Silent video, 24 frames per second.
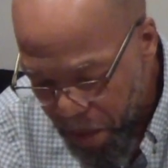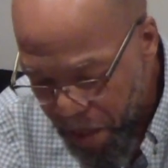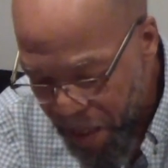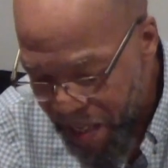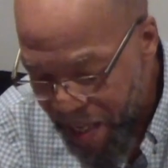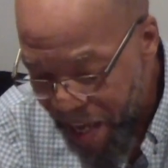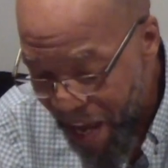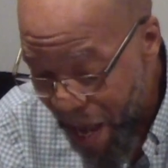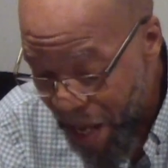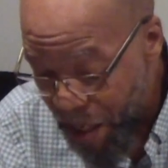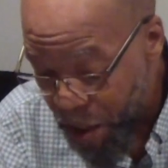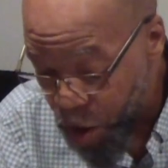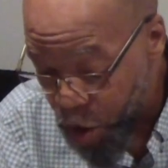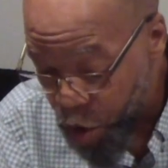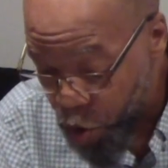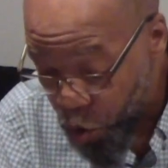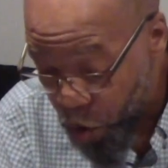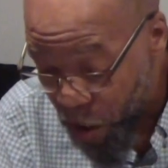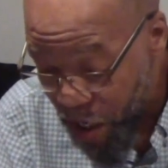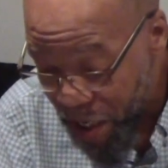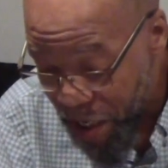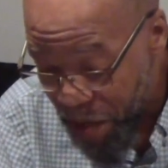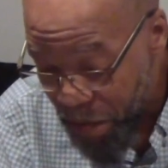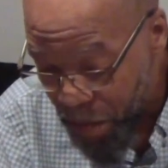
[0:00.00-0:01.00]
He had a
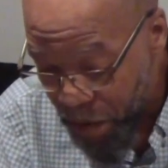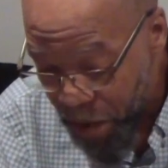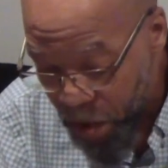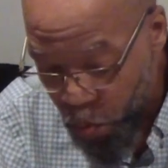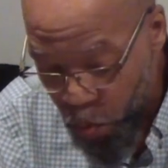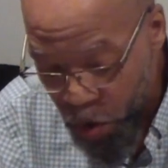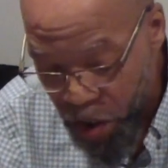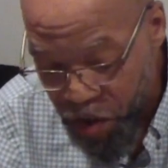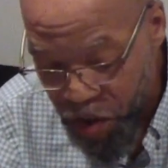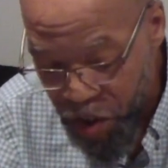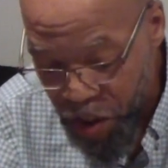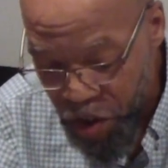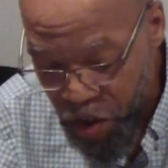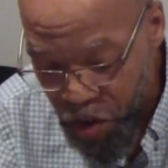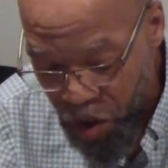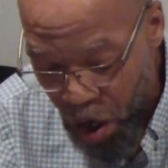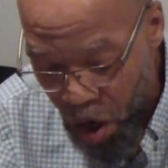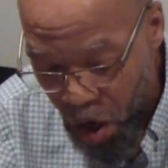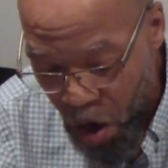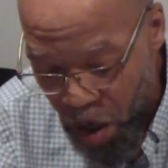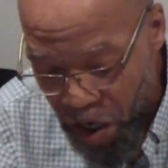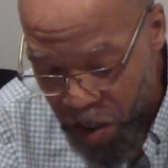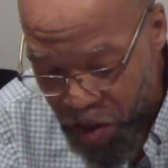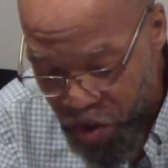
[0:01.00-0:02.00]
dream in which he
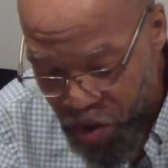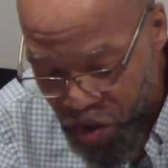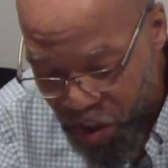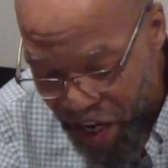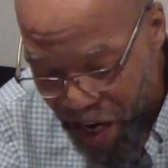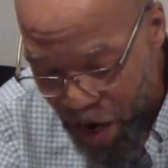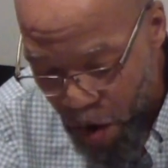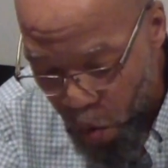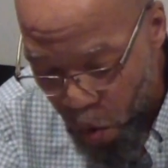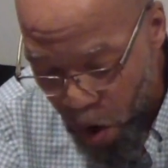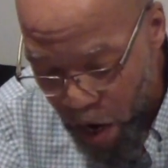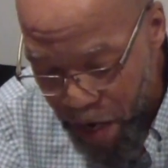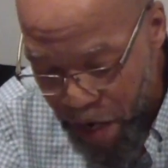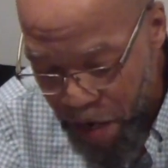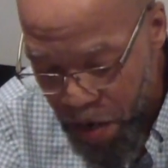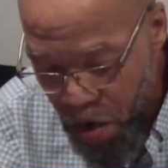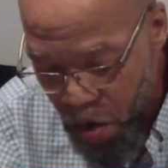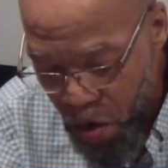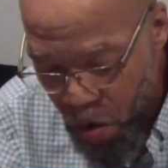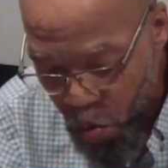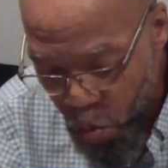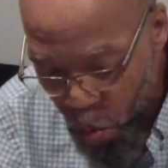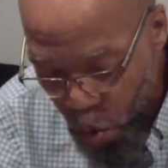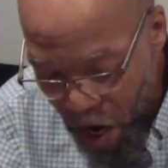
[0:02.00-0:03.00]
saw a stairway
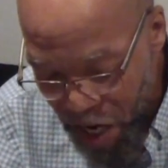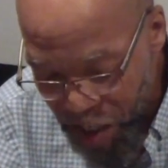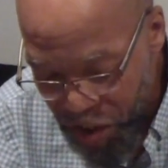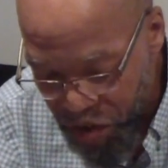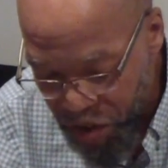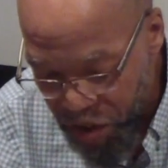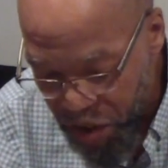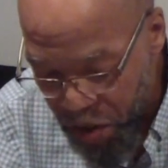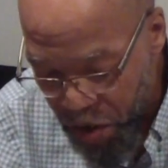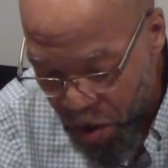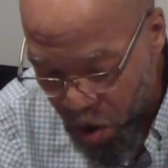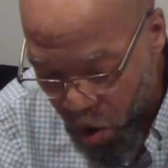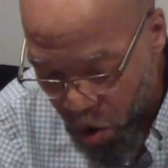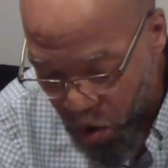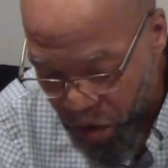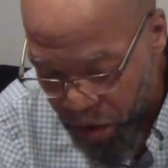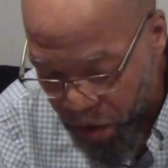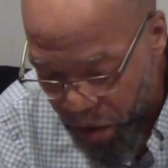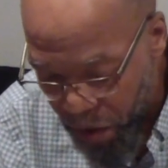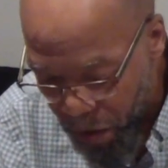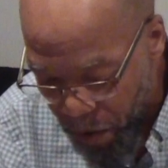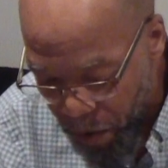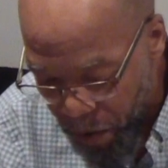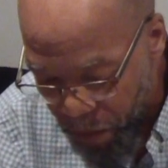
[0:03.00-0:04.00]
resting on the
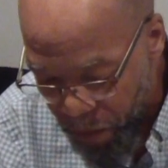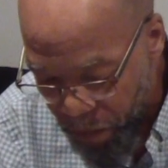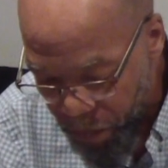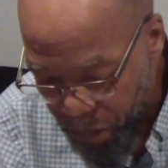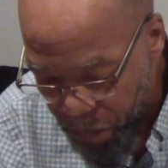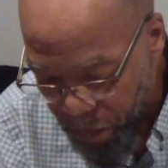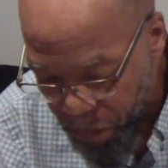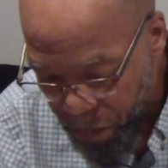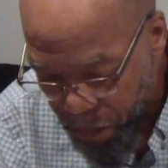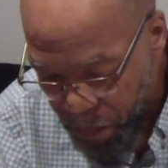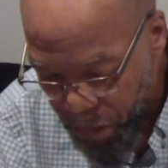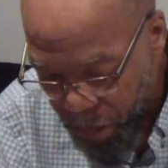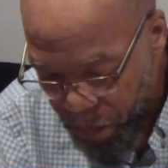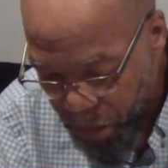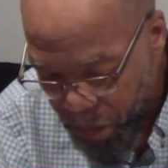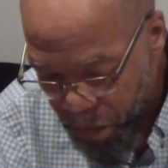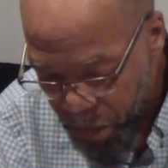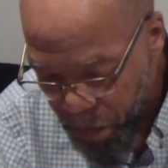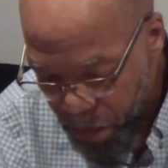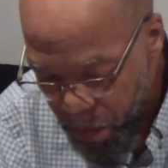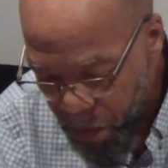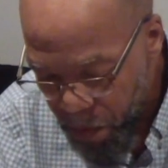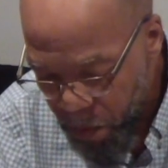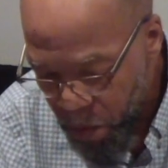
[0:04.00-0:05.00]
earth,
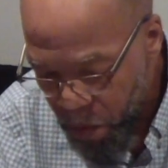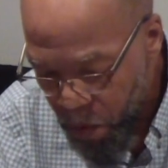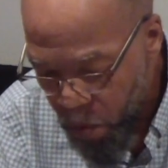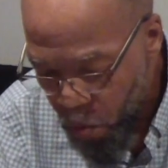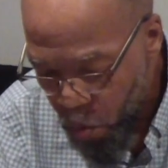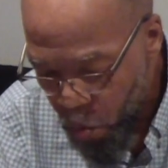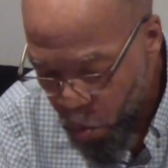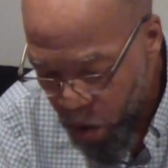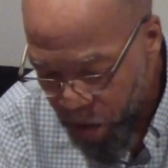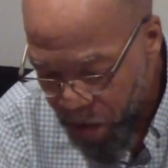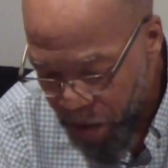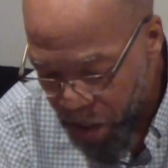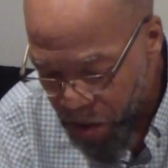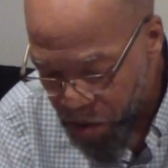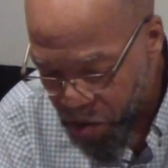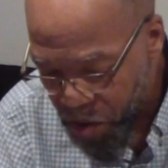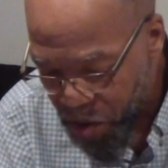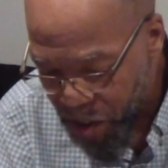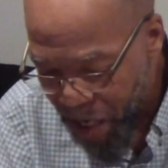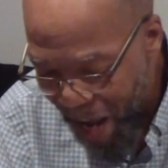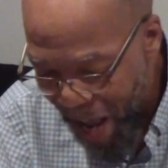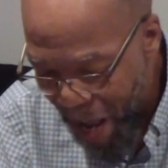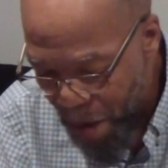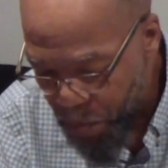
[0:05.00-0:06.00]
with its
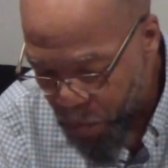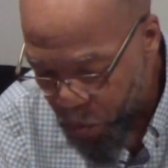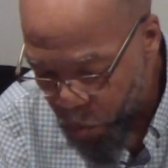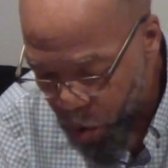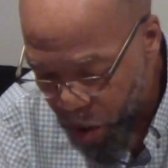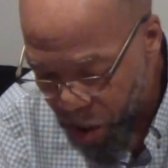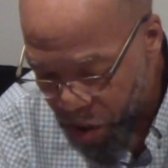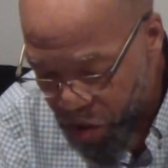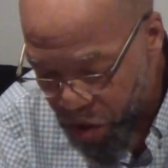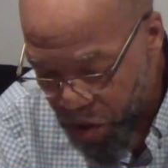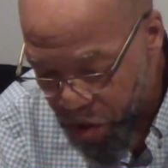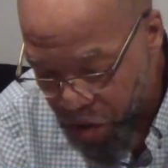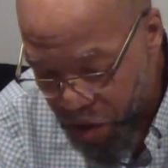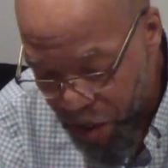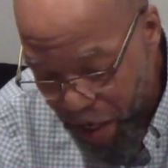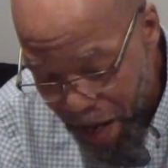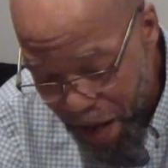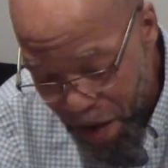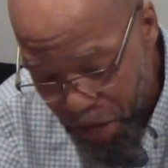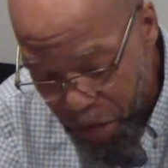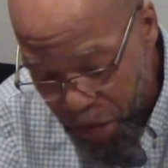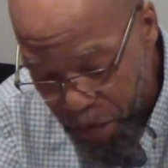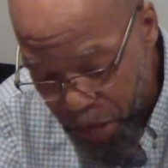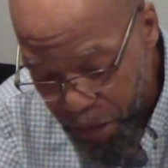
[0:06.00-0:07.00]
top reaching to
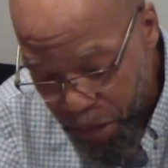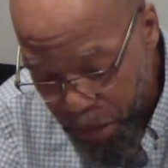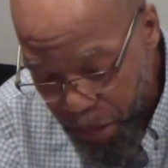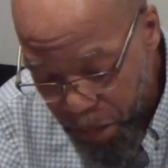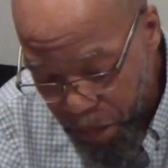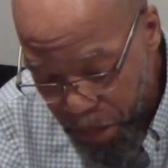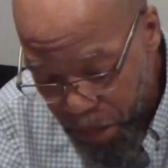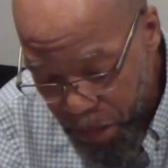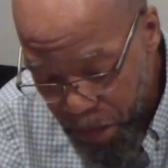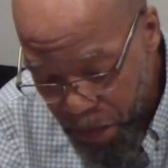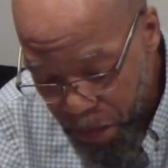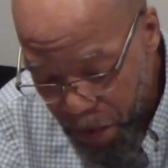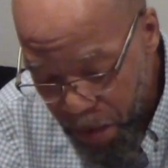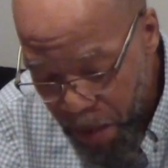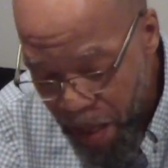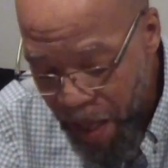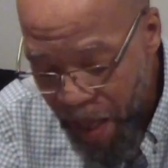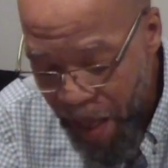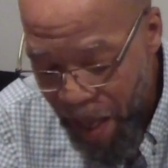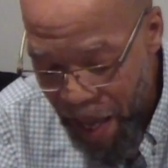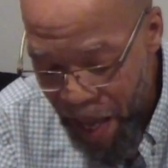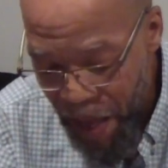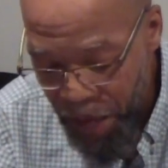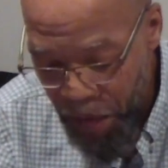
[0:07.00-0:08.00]
heaven.
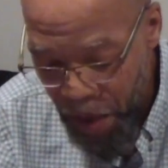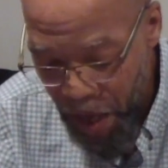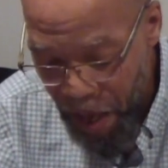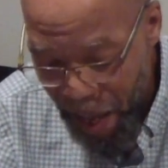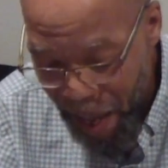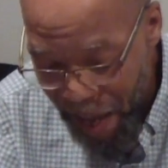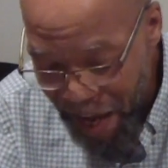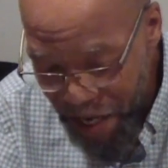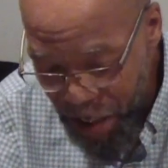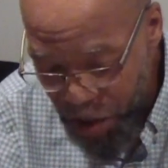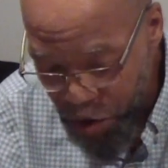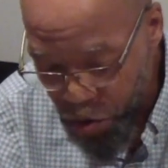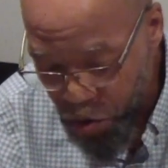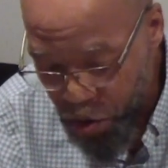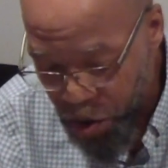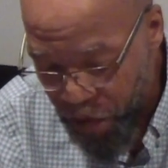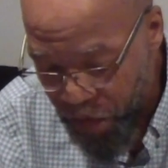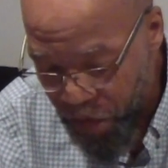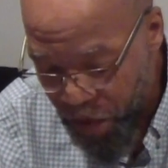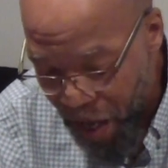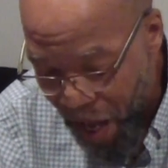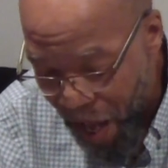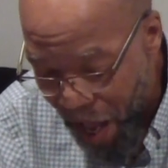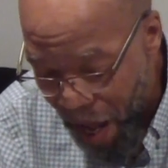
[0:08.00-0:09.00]
And the angels
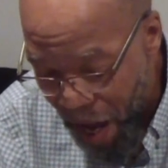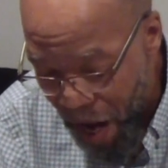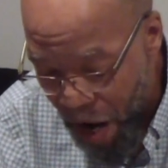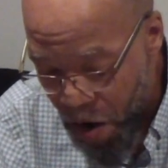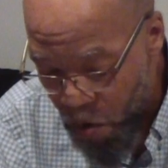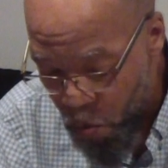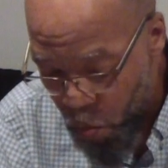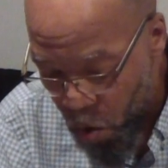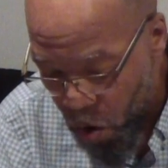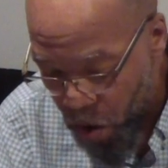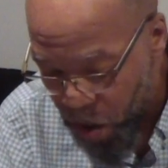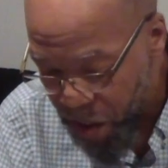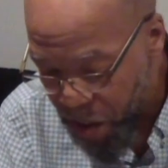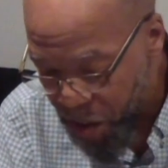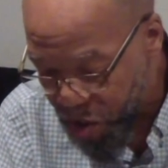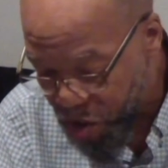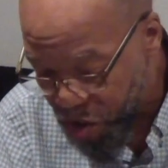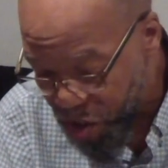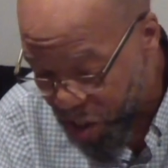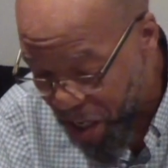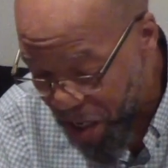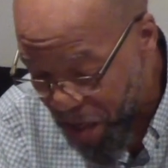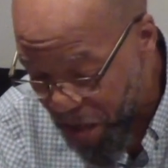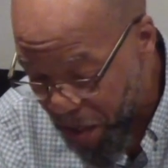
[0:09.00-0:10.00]
of God were
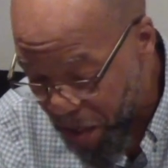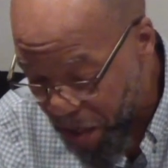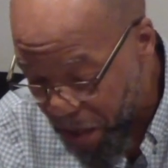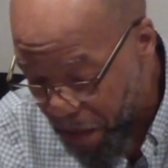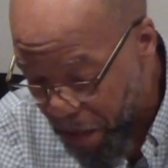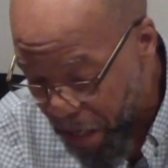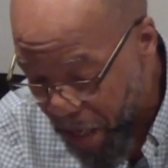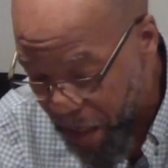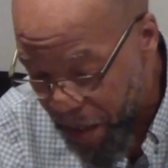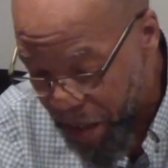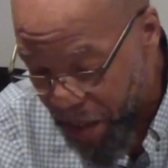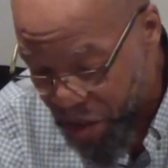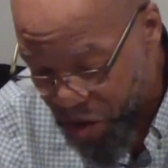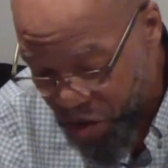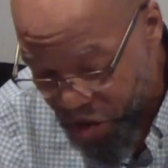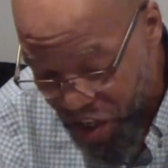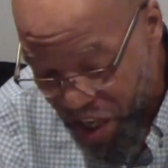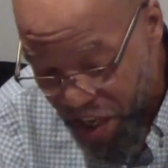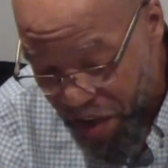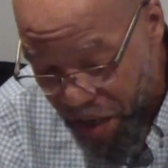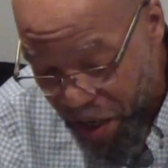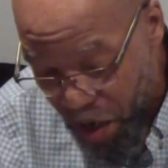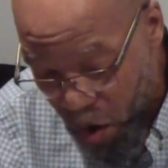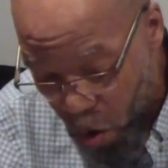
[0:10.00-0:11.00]
ascending and
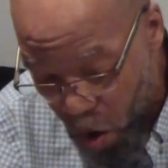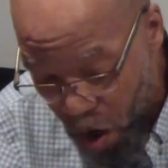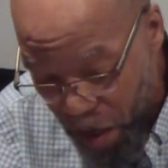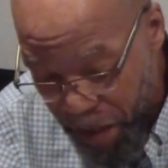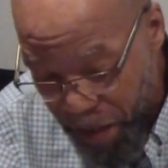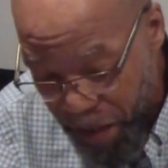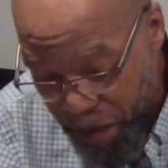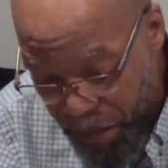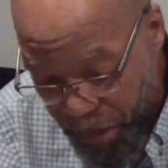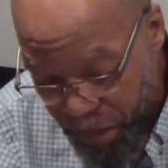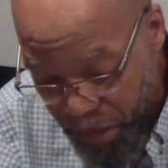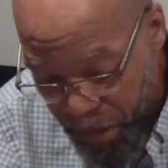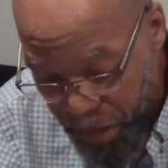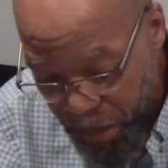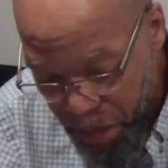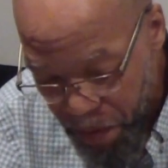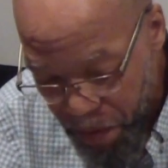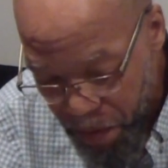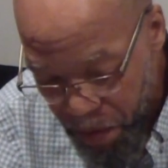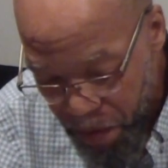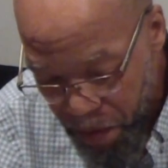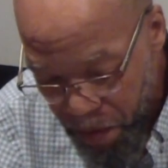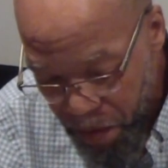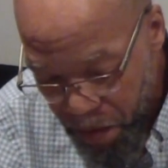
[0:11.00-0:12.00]
descending on it.
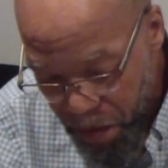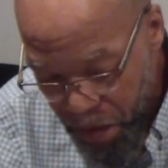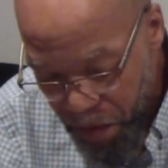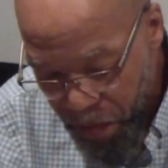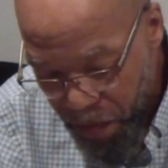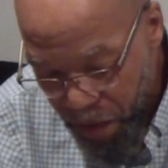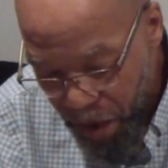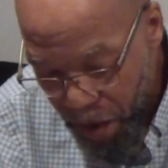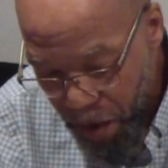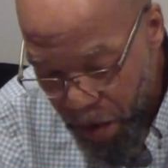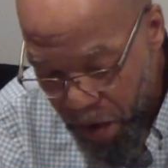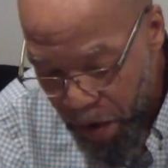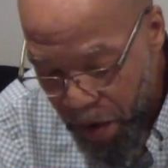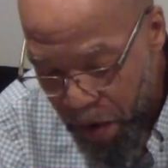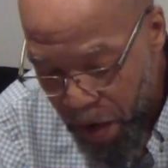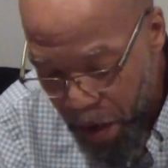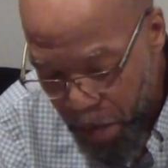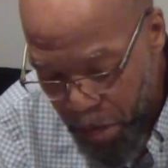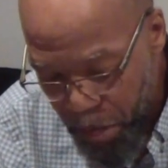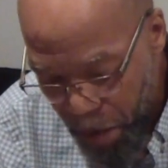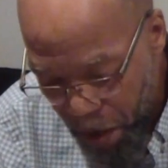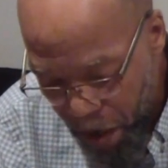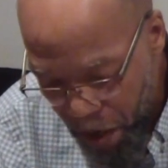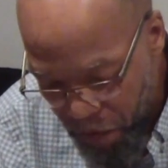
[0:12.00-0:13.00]
There
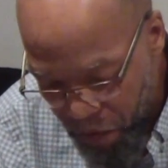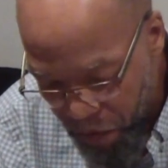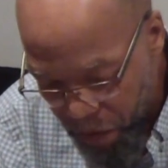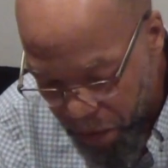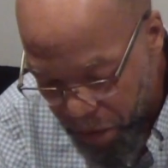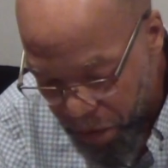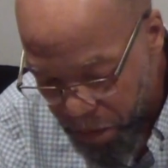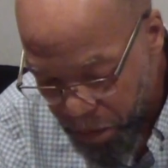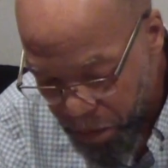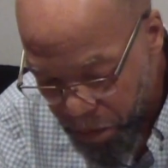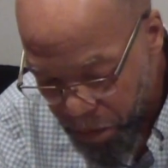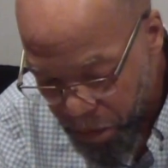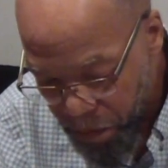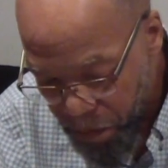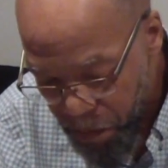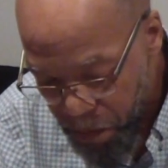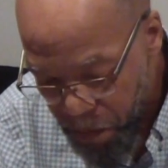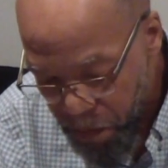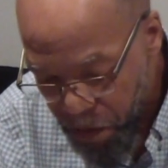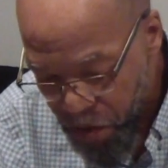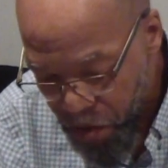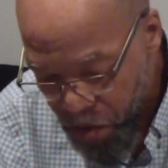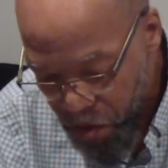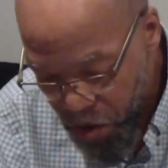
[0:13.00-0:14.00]
above it
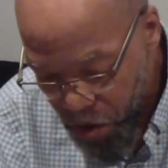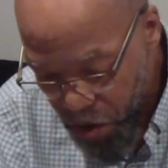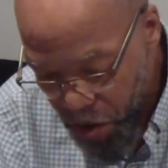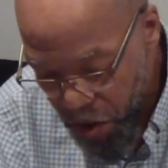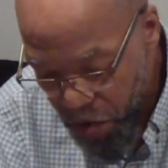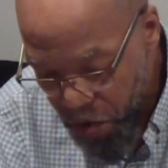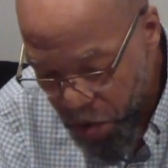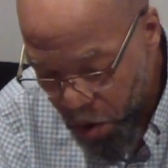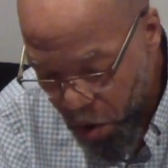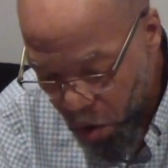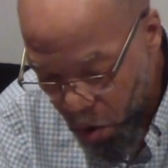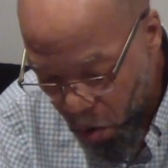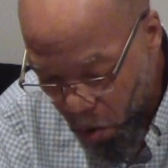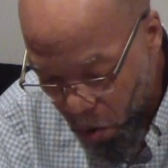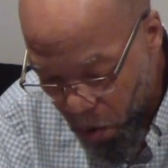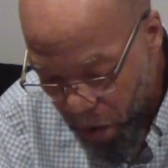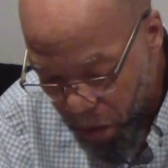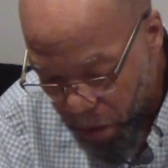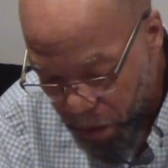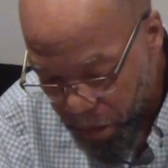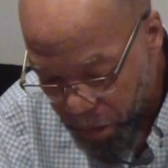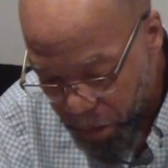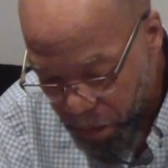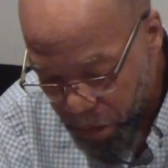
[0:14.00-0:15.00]
stood the
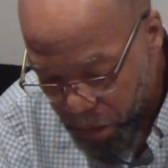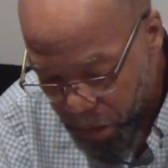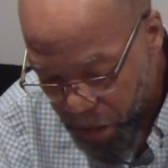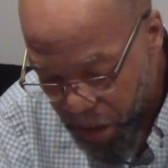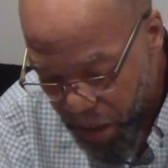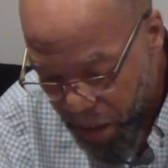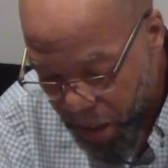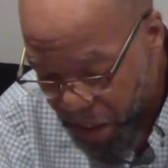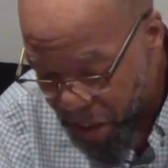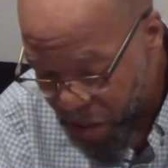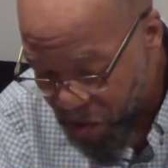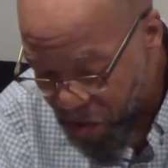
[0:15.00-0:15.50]
Lord. And he